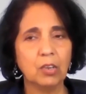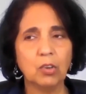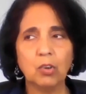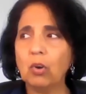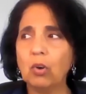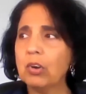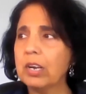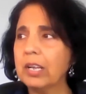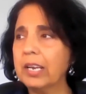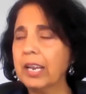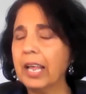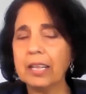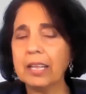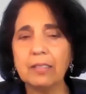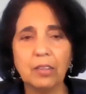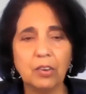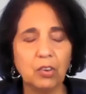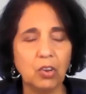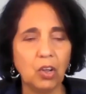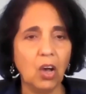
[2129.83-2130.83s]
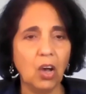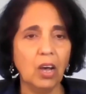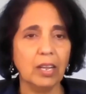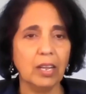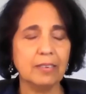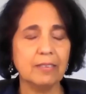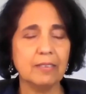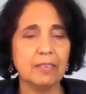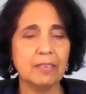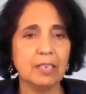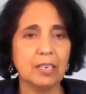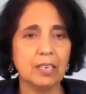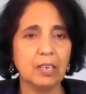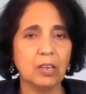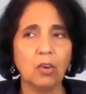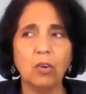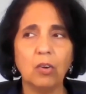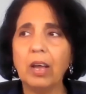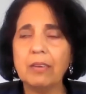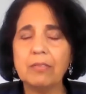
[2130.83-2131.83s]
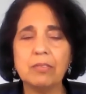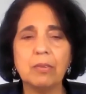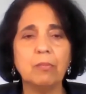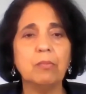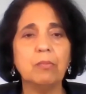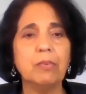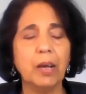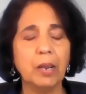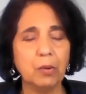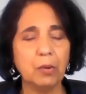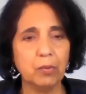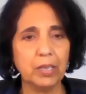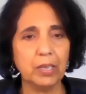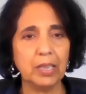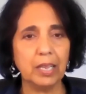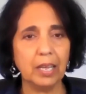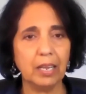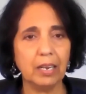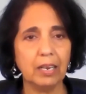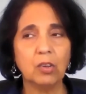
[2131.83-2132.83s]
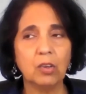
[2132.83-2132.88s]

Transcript: Go connect the dots. Go have some fun with it.